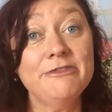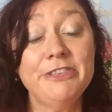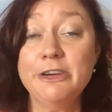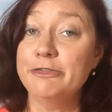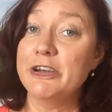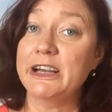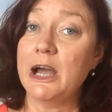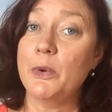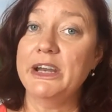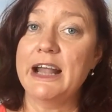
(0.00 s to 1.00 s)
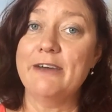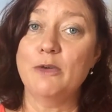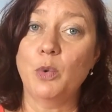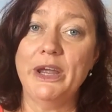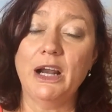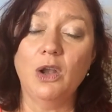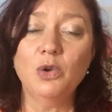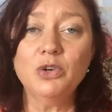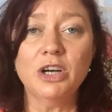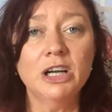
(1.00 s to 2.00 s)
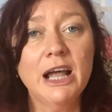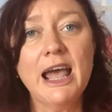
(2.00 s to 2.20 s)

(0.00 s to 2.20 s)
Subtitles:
Feel free to go in and have a quick look.